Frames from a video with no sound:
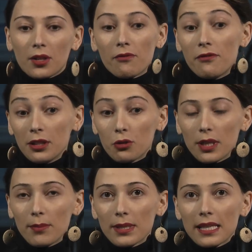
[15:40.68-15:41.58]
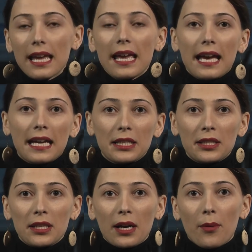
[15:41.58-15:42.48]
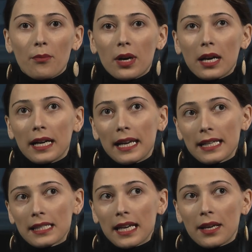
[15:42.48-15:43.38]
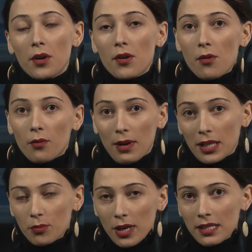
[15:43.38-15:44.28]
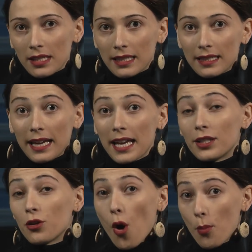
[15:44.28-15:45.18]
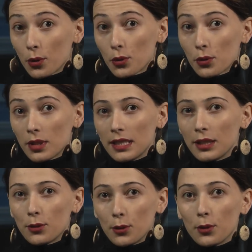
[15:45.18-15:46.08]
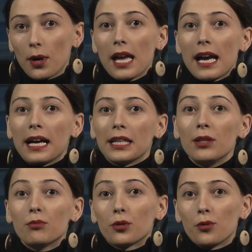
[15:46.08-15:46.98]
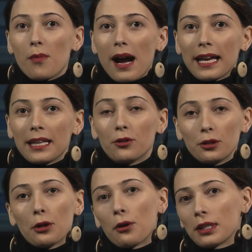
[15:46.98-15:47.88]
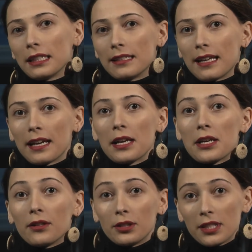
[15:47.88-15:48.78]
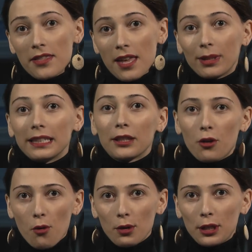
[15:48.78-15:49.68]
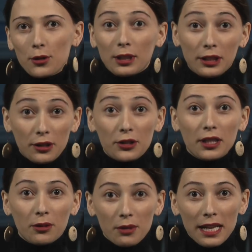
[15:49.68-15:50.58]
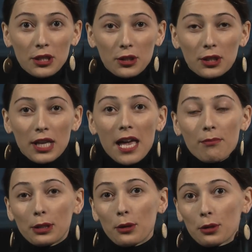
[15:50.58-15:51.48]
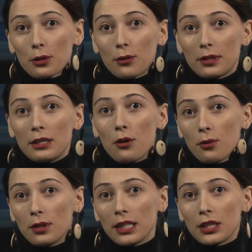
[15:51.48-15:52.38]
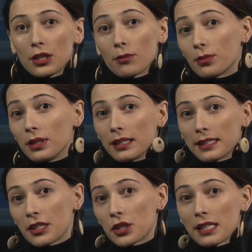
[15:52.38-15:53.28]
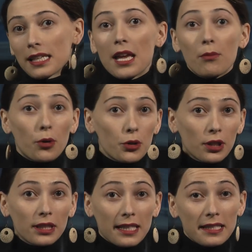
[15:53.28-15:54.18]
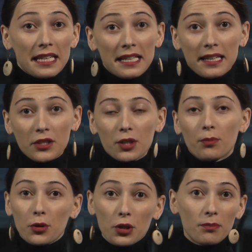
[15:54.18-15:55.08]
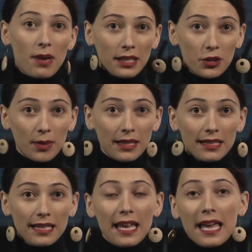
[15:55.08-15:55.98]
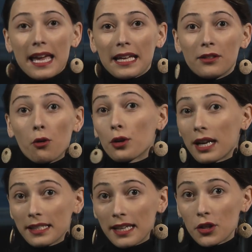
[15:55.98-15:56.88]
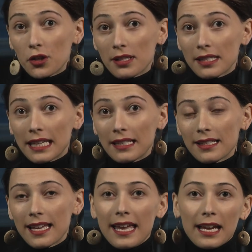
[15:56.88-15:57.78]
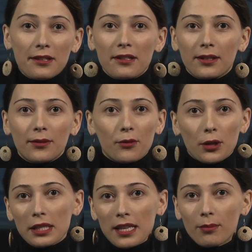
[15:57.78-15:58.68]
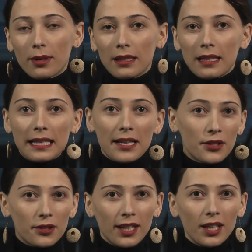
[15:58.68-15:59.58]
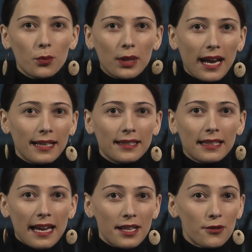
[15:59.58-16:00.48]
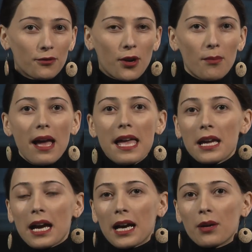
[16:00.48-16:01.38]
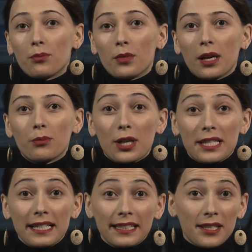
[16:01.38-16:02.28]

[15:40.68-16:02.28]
field trips, and as a vice president, I had an opportunity to improve my not only the thematic knowledge on international relations, but also the knowledge such as project, the skills such as project management and the organizational skills. And for example, yesterday we had a guest from Brazilian